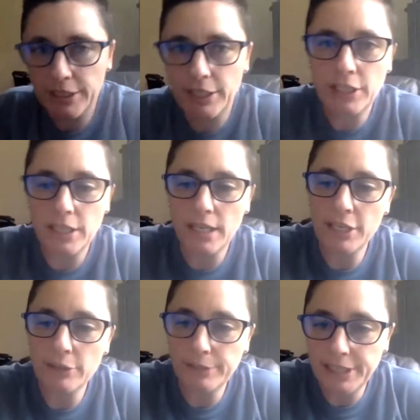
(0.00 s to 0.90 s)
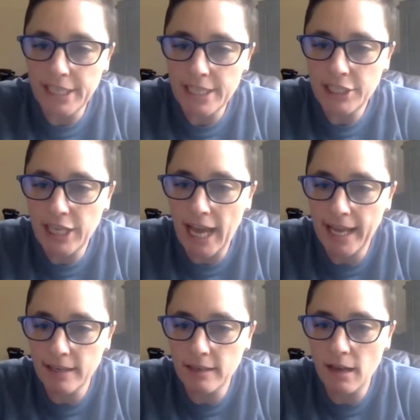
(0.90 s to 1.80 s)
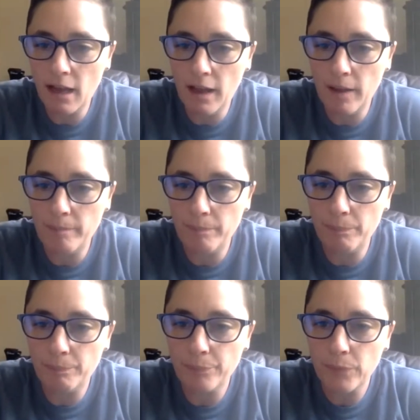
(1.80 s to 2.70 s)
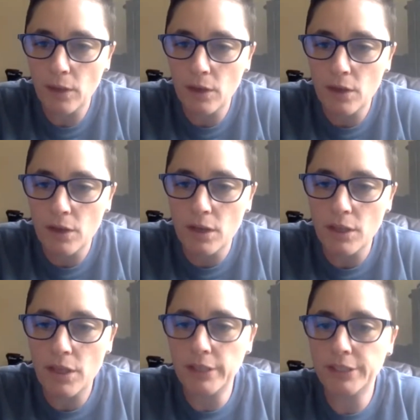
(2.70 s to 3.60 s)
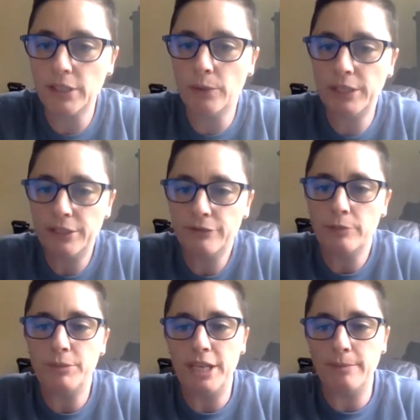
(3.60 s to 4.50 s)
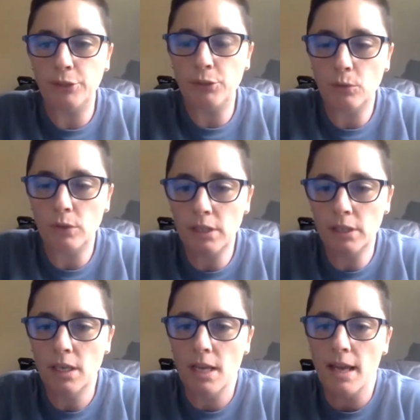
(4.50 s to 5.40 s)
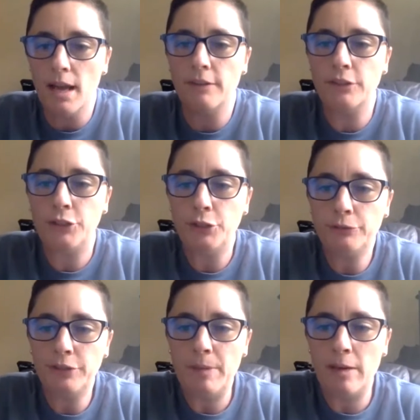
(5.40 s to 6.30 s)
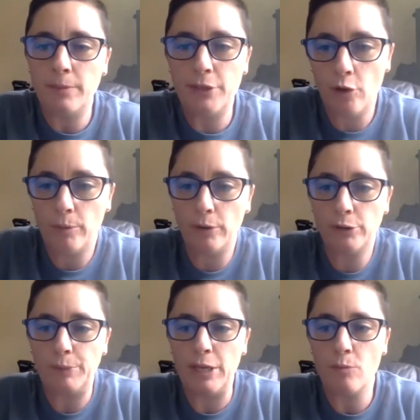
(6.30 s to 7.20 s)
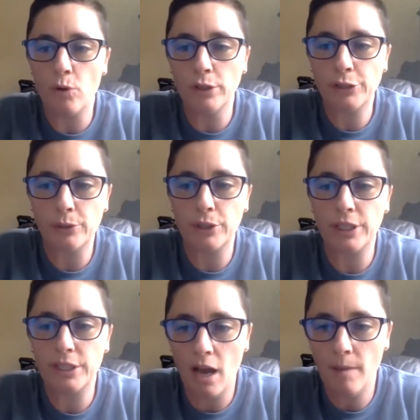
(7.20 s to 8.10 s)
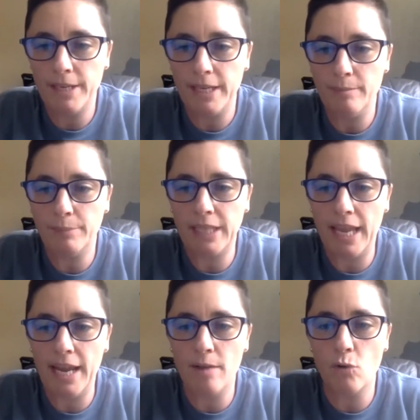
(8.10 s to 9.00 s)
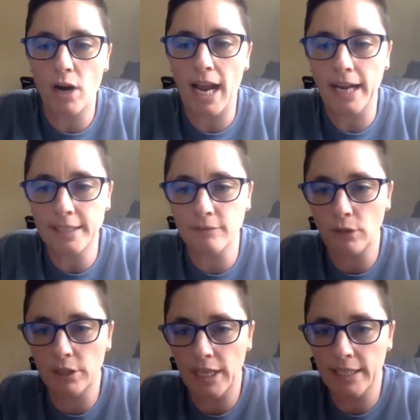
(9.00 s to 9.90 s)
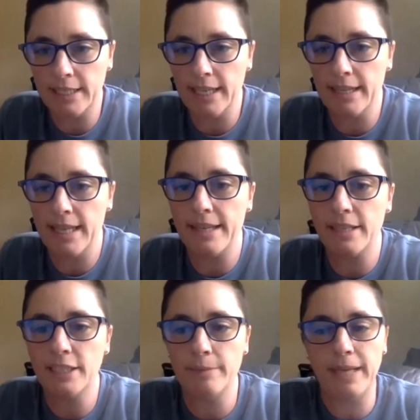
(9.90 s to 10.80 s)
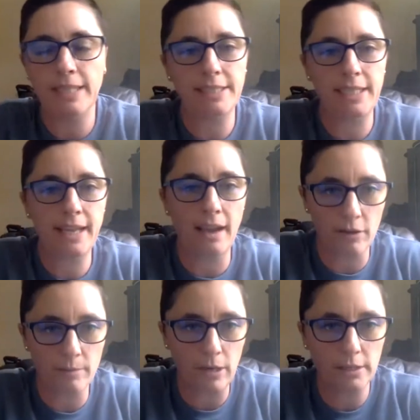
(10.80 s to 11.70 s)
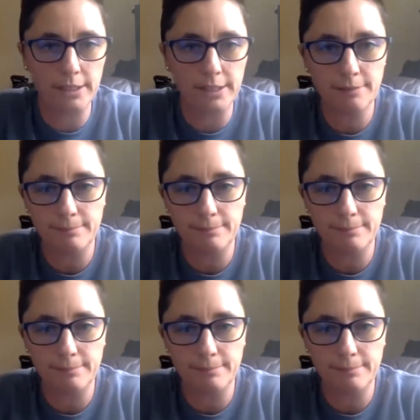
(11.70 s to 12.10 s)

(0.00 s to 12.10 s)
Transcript: Can you see the chat? Um, there's a question from James Newell. Do female bonobos being more socially dominant play a more active role in hunting than their chimpanzee counterparts?